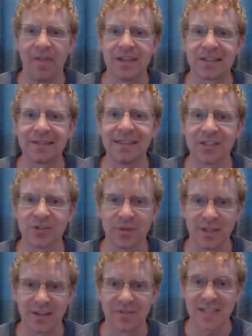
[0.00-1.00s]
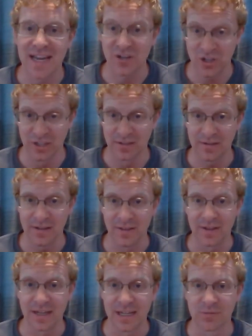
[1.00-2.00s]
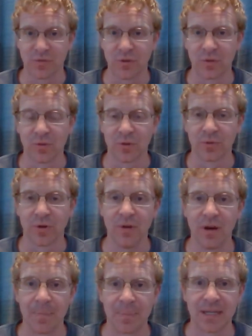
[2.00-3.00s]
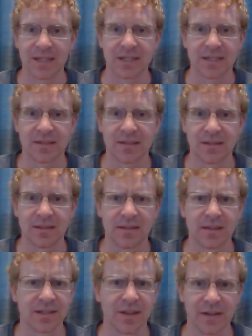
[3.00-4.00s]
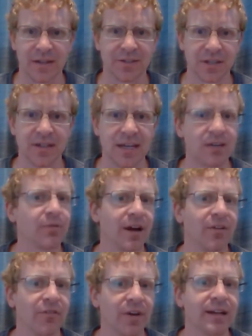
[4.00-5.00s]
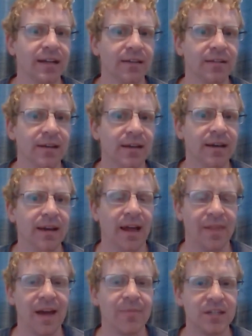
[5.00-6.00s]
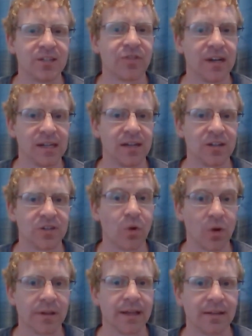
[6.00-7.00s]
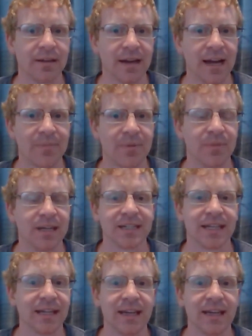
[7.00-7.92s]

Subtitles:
And this leads to a lot of tension in the days before World War I, because there's nothing else to take without fighting. And that means fighting is more likely to happen